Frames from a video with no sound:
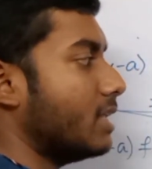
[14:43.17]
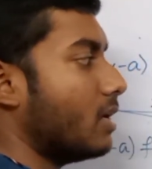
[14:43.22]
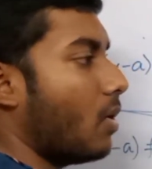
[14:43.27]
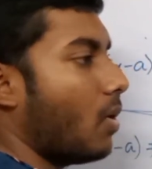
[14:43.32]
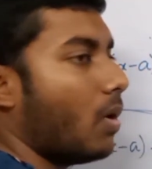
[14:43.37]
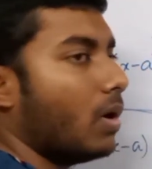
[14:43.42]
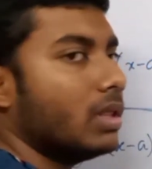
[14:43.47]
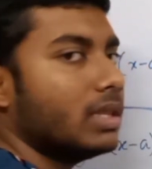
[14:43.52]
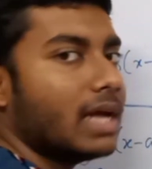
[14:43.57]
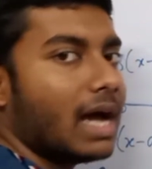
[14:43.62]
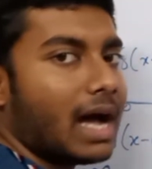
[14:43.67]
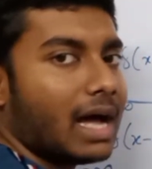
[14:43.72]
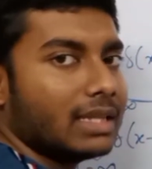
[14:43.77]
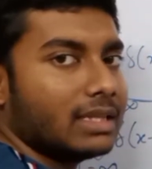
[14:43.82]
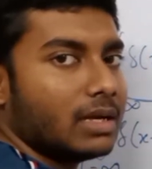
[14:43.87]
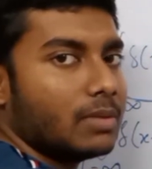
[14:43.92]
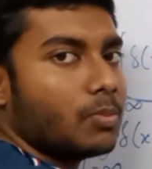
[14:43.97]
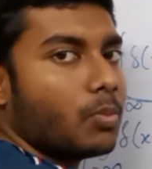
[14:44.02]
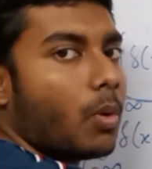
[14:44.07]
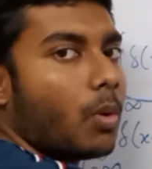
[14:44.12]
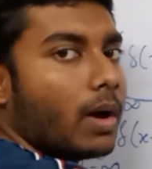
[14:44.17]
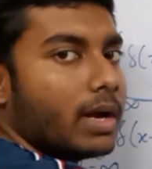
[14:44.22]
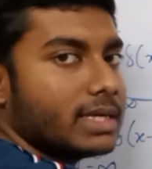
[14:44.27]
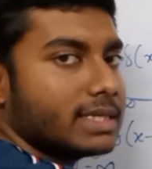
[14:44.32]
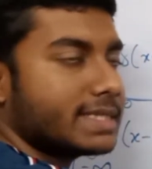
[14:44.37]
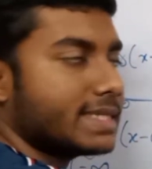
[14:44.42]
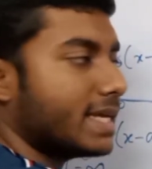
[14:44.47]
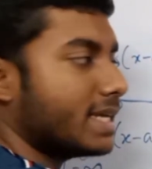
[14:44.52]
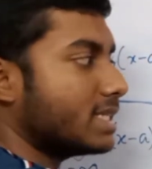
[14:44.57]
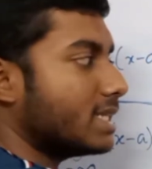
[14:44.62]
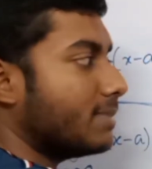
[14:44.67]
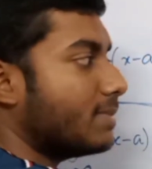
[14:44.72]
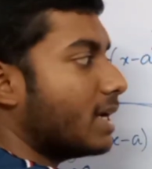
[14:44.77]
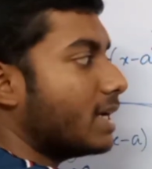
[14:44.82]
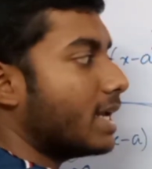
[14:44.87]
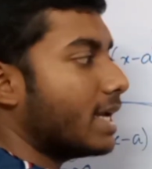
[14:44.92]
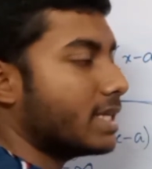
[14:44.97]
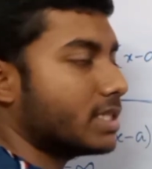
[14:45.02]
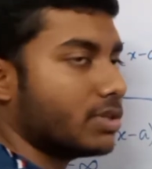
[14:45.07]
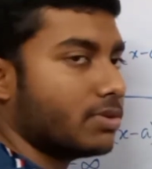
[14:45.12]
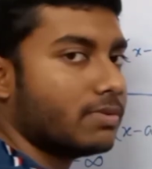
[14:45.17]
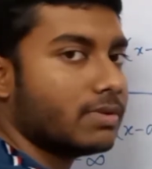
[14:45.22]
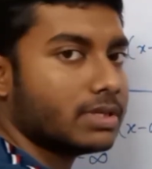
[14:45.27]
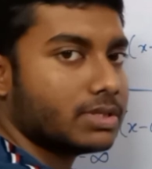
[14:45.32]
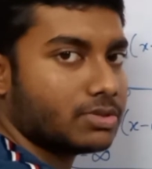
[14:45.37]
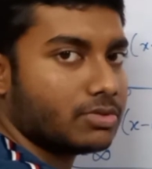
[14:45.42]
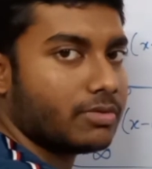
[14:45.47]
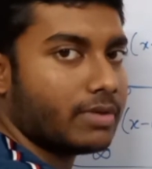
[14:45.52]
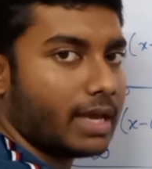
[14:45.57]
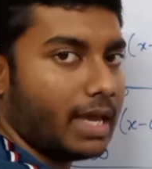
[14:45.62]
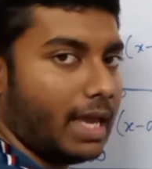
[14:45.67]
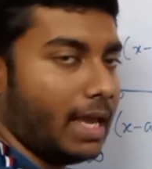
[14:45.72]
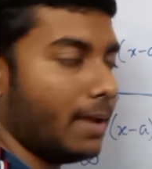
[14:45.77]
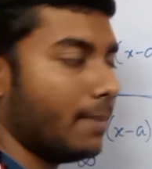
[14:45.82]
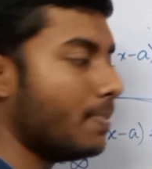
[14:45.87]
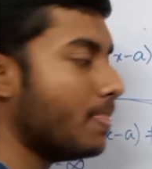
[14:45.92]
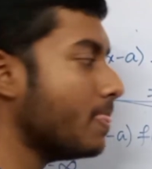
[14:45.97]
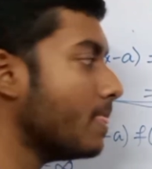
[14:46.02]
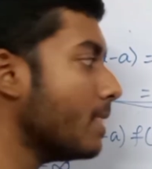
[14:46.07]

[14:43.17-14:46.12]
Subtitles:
all the other points except at x equals to a,